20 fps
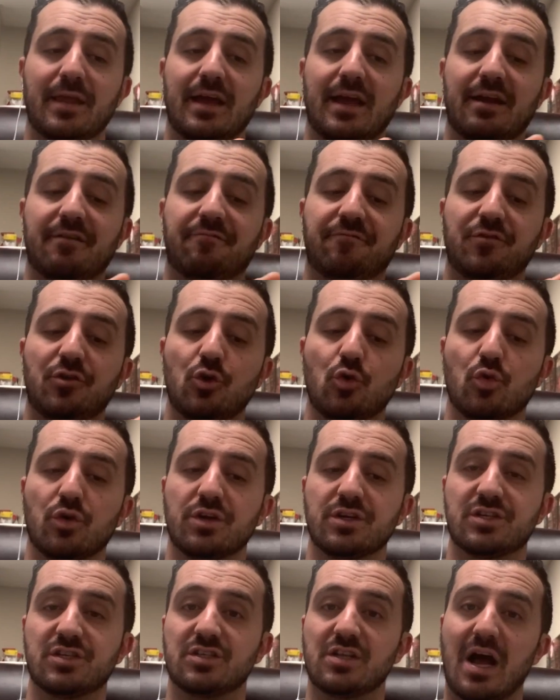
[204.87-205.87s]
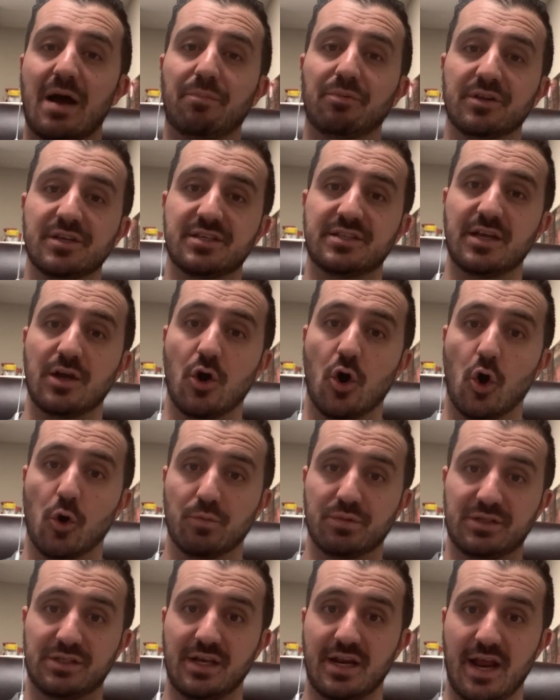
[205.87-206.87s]
If you were to stop listing
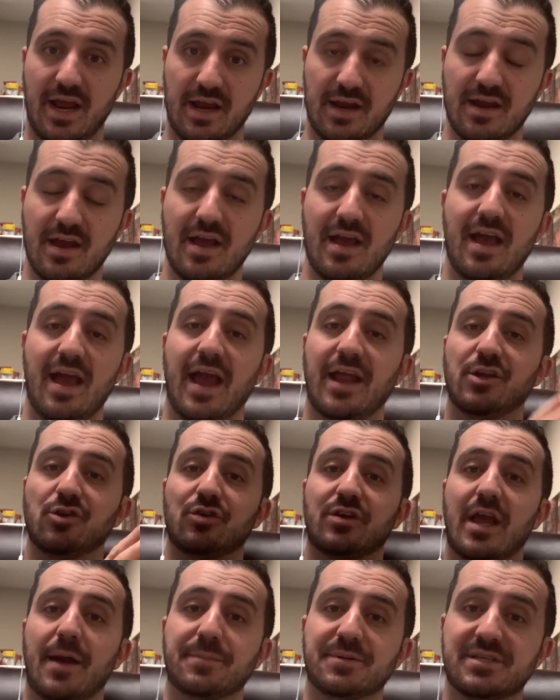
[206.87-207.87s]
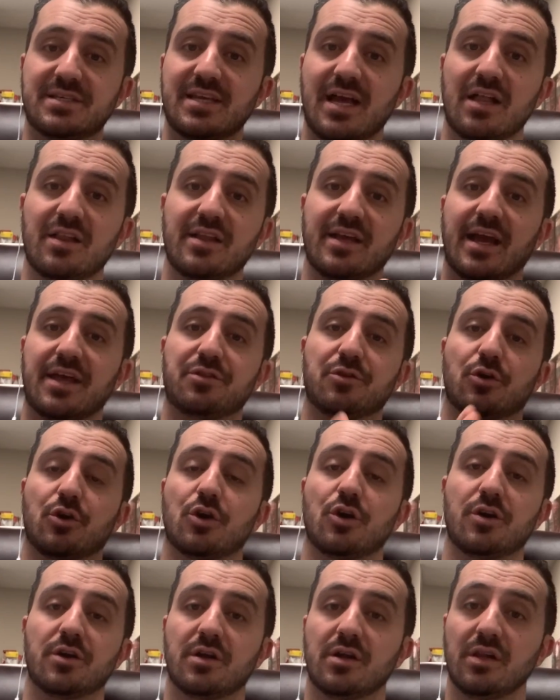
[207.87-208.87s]
homes today and you kept selling at the
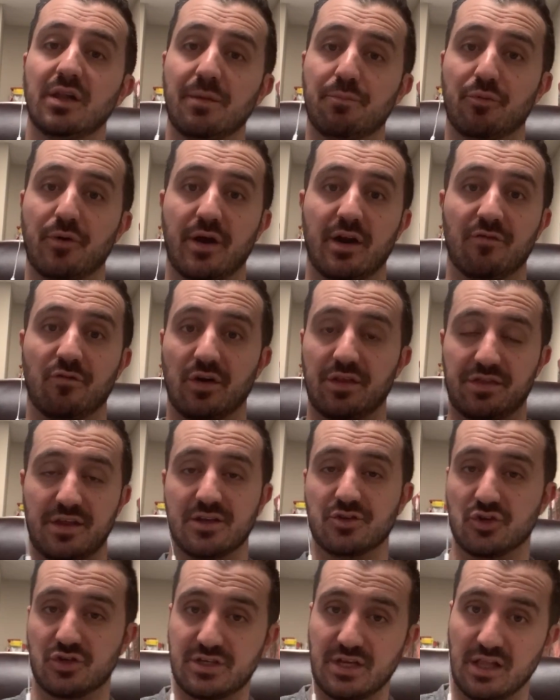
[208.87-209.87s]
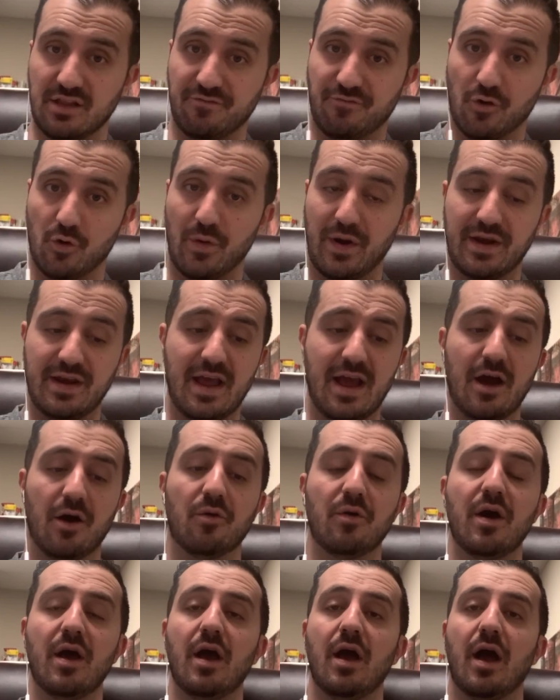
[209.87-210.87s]
current clip rate of what things are selling for right
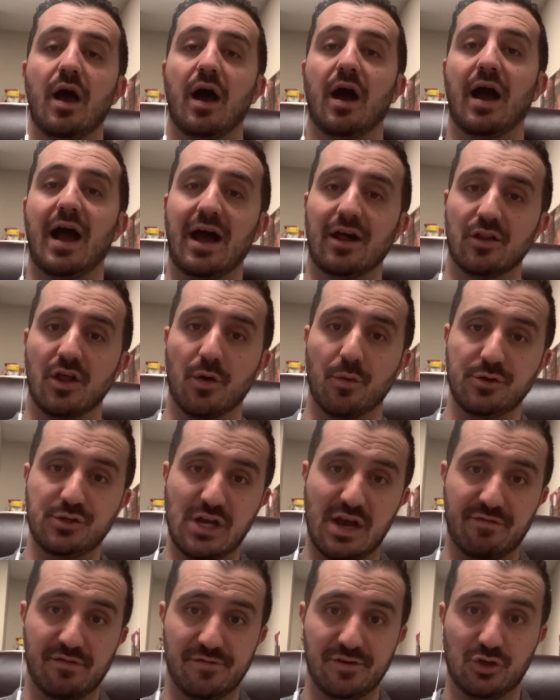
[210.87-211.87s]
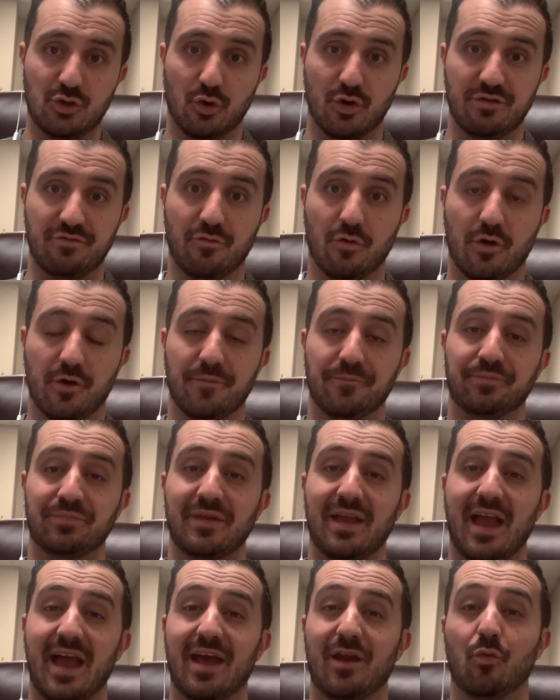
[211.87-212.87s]
now, uh, how long would you have inventory for?
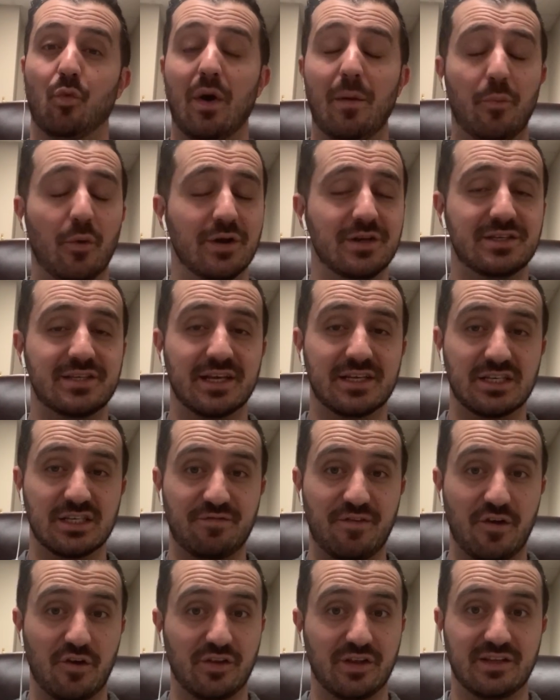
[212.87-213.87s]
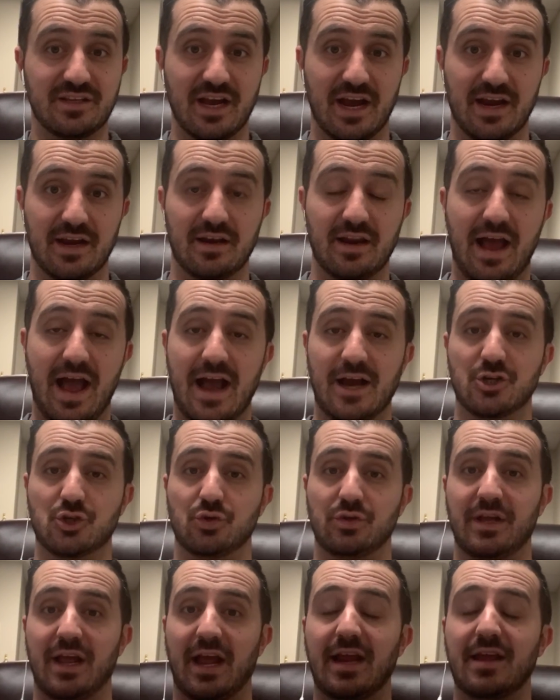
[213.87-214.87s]
And one point six is fairly tight.
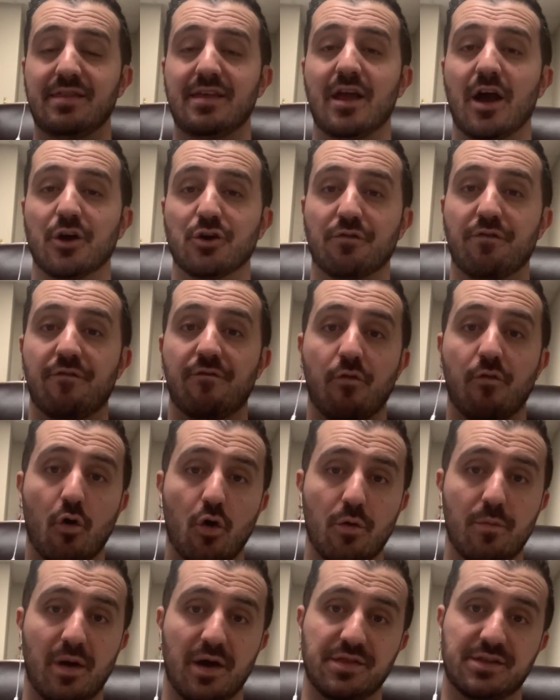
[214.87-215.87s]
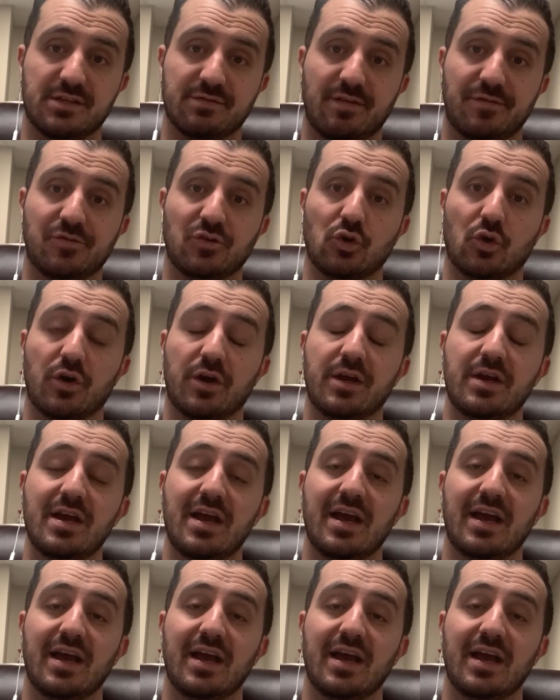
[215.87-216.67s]
Actually, anything under four months of inventory